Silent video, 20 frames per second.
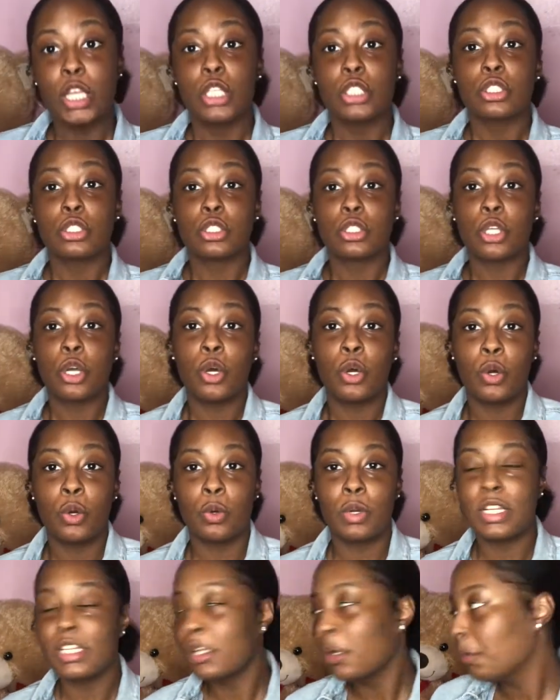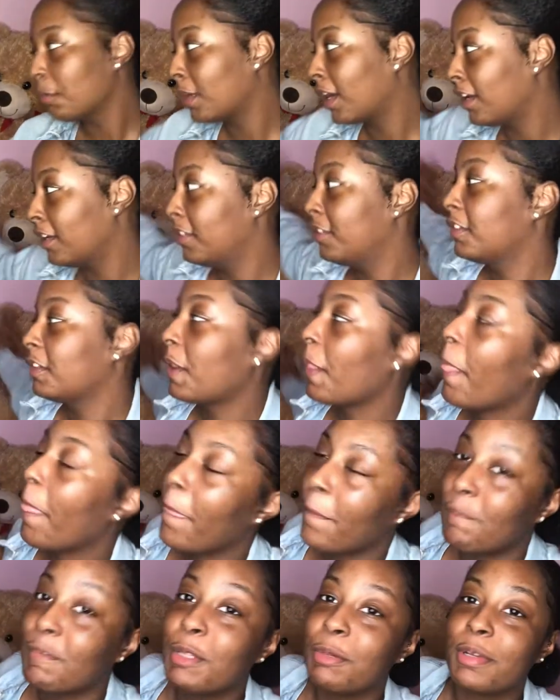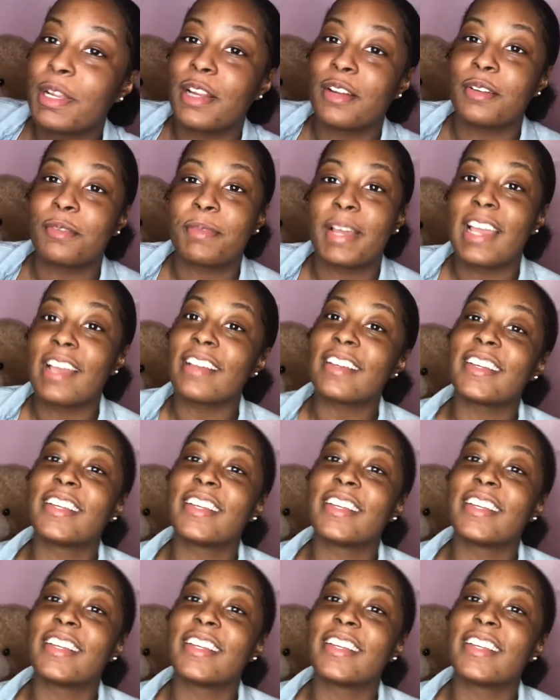So, and don't mind the bear in the back.